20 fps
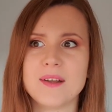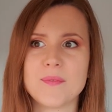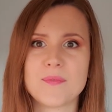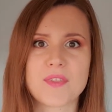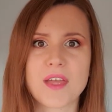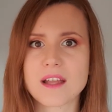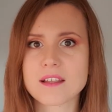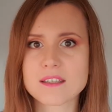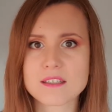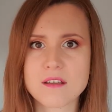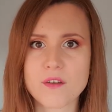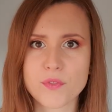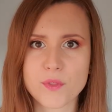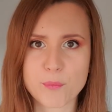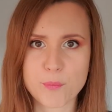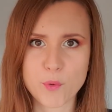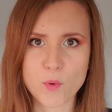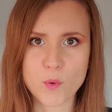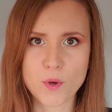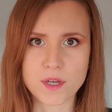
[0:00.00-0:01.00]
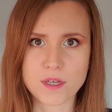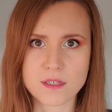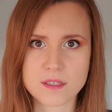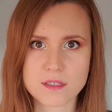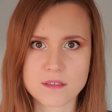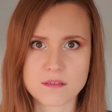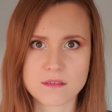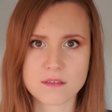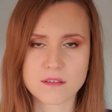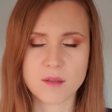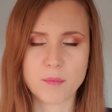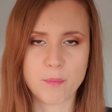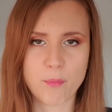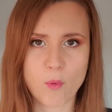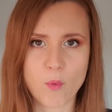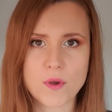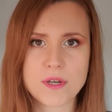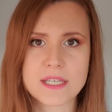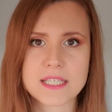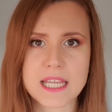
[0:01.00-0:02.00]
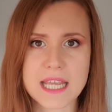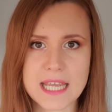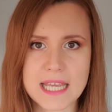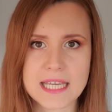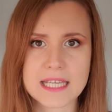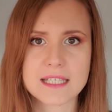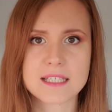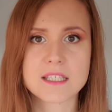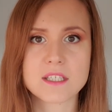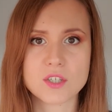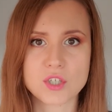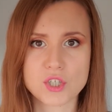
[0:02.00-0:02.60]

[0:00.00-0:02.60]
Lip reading: That's not the point. The point is to